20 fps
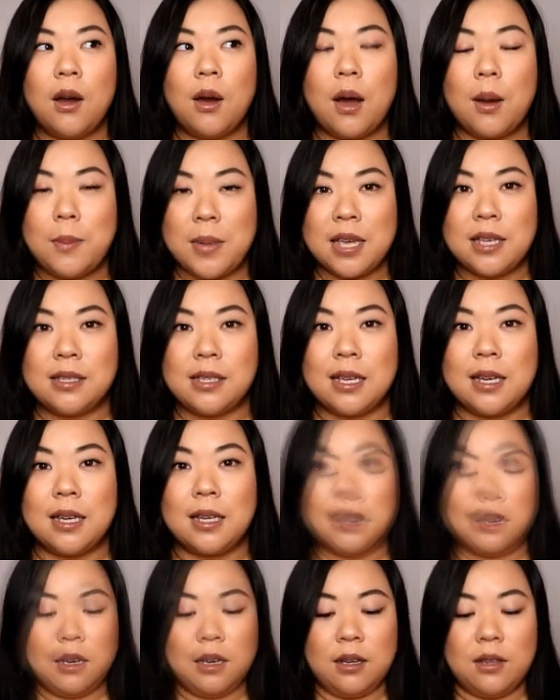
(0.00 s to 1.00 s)

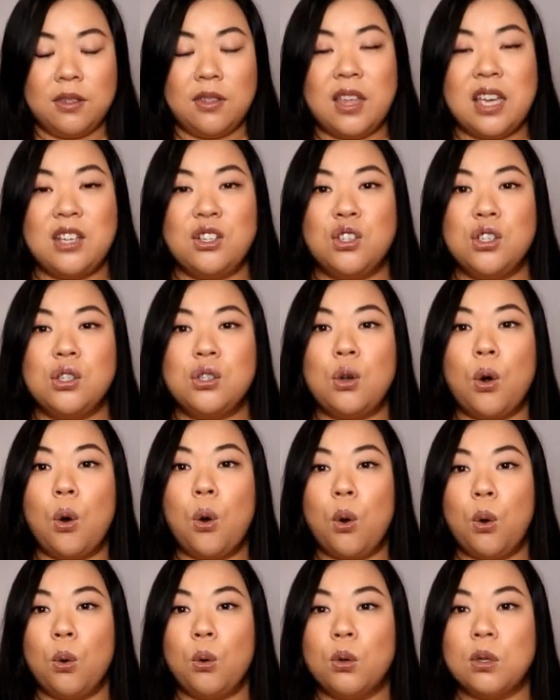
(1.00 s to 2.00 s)
amazing. They just
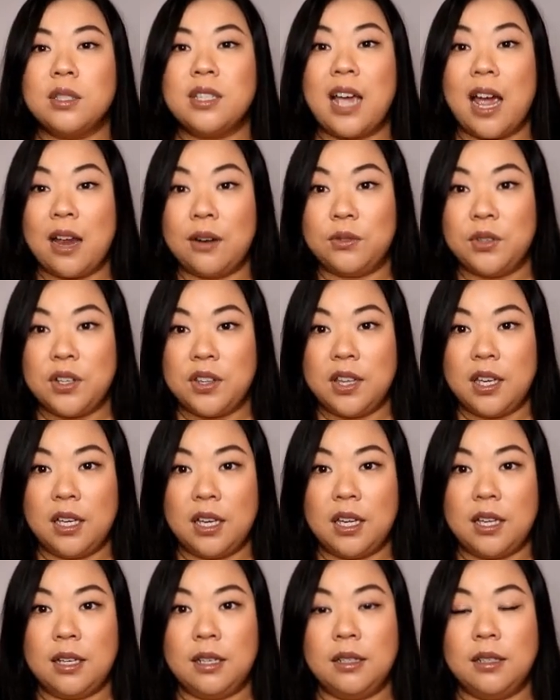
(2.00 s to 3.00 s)
hold everything
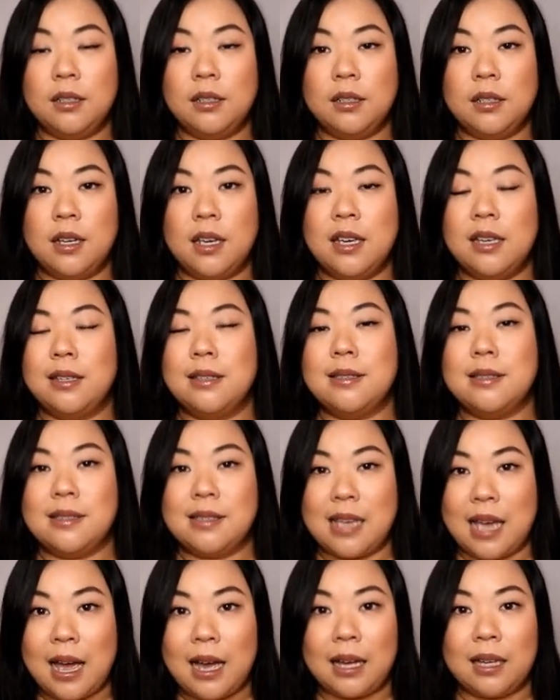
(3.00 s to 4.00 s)
in
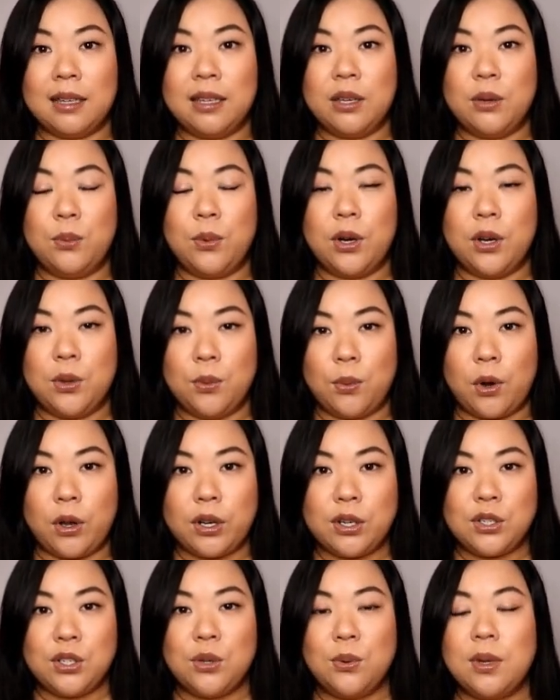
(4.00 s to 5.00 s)
exactly where you want
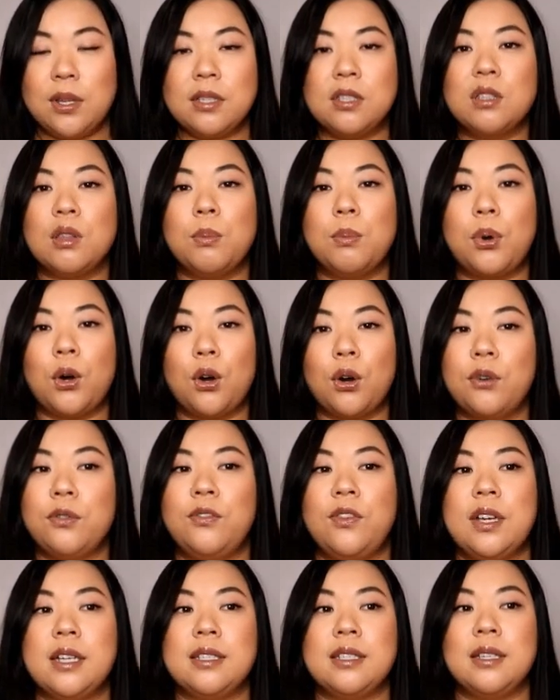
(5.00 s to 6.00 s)
it to. It's the
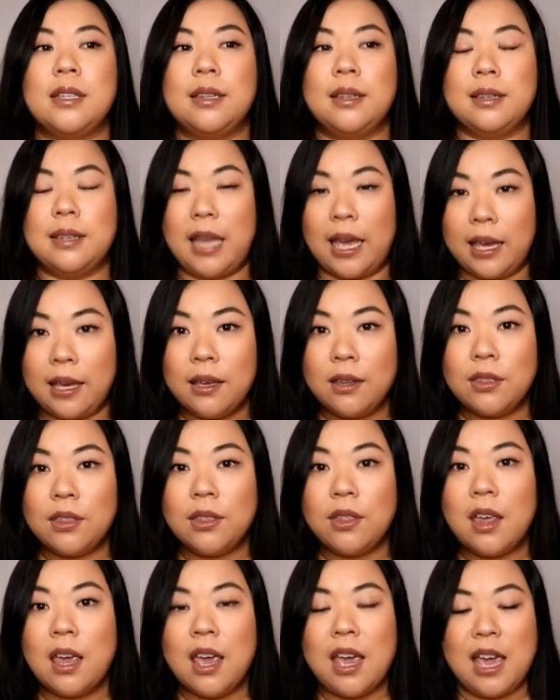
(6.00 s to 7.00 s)
perfect length.
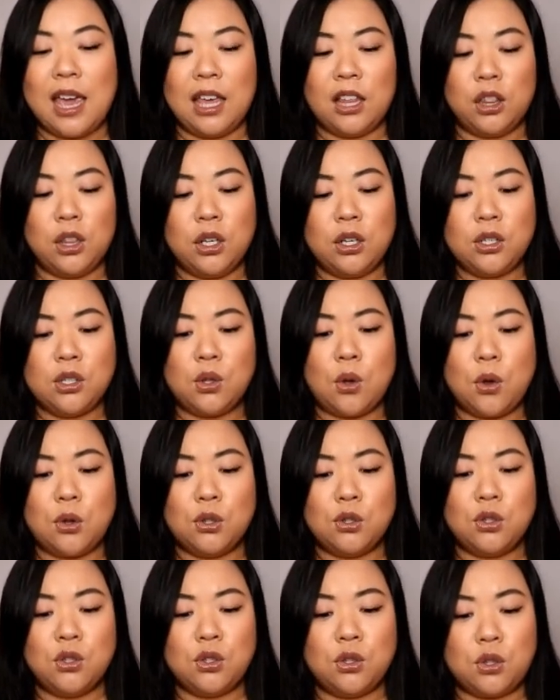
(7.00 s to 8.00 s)
It looks
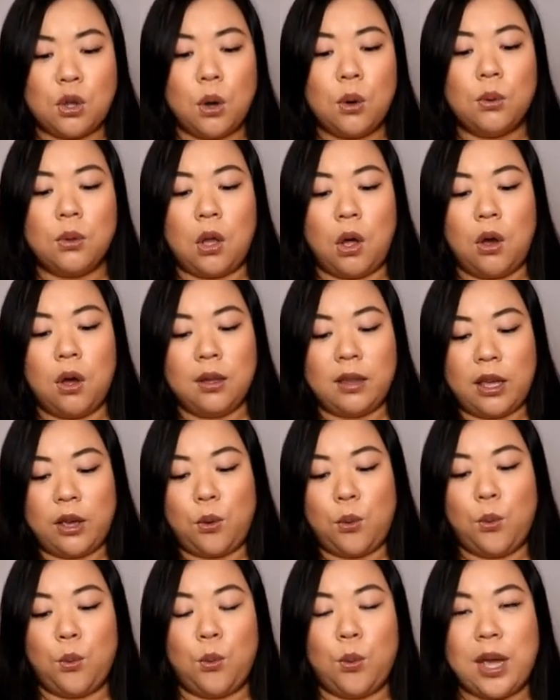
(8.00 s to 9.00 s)
so long, like
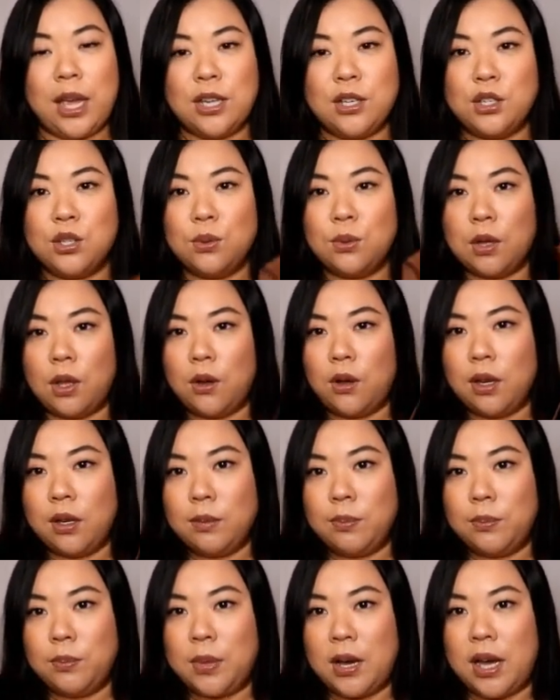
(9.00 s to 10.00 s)
way too
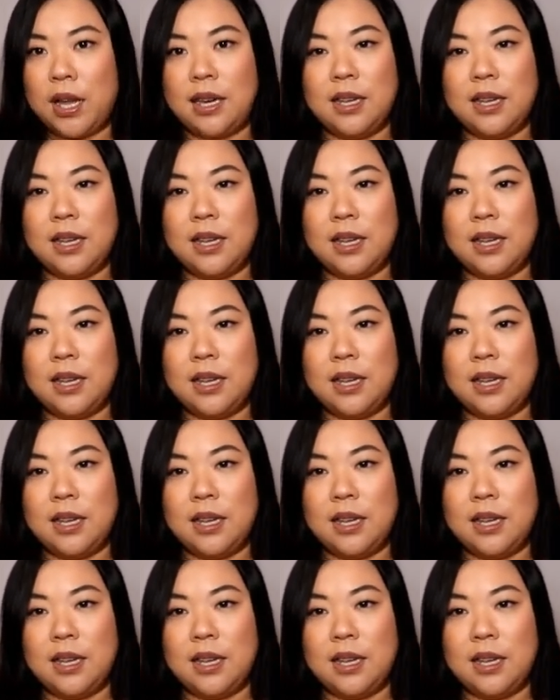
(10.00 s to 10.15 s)
long, but